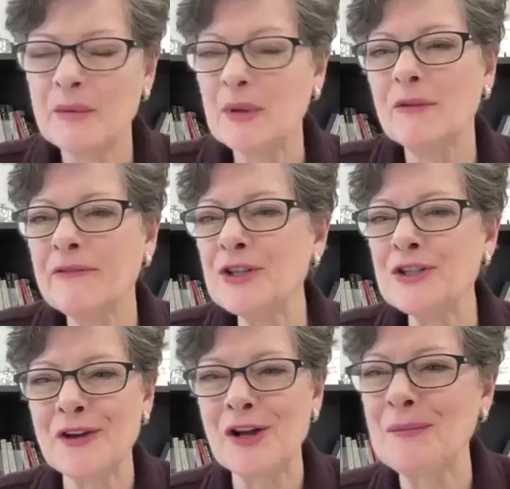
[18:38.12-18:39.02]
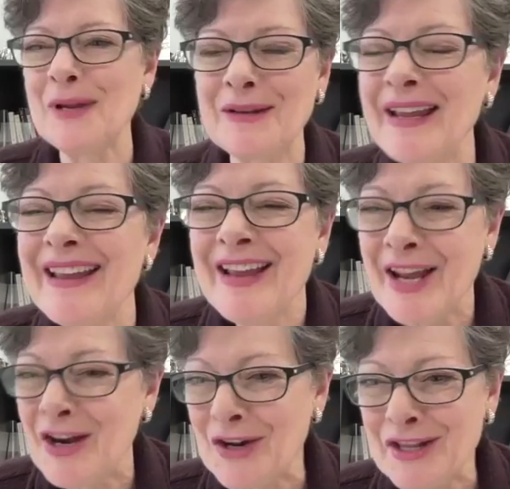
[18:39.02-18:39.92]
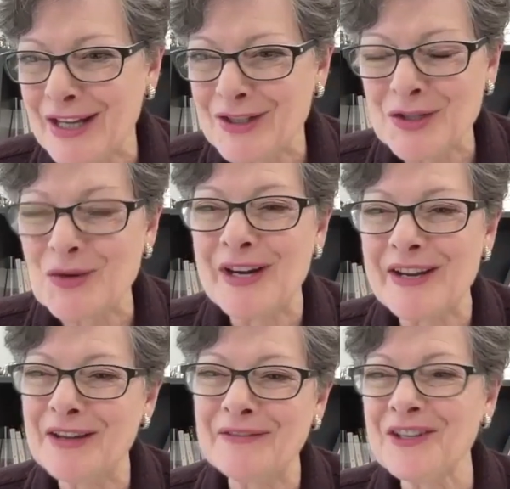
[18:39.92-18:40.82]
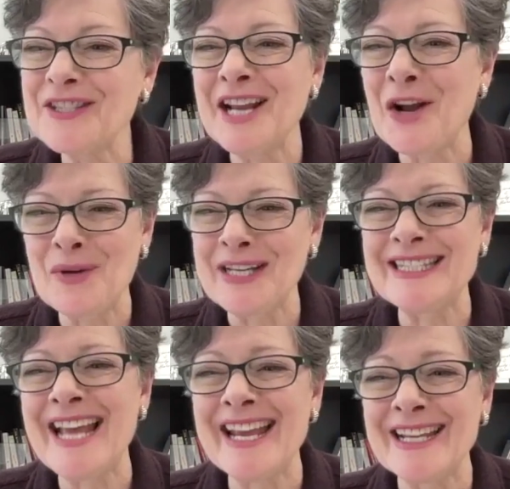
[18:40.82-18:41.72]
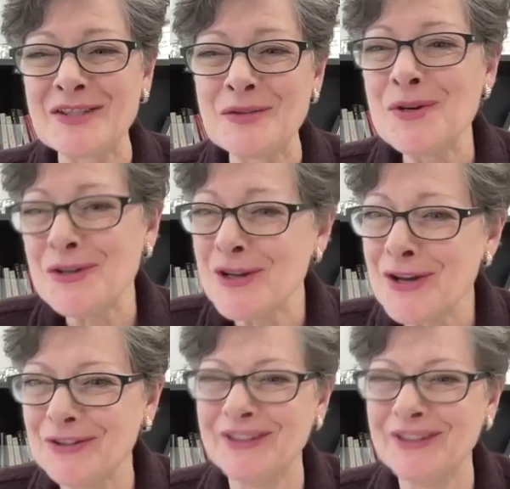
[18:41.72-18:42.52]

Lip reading: well, first of all, hearing that story, the first thing I want to say is, woohoo!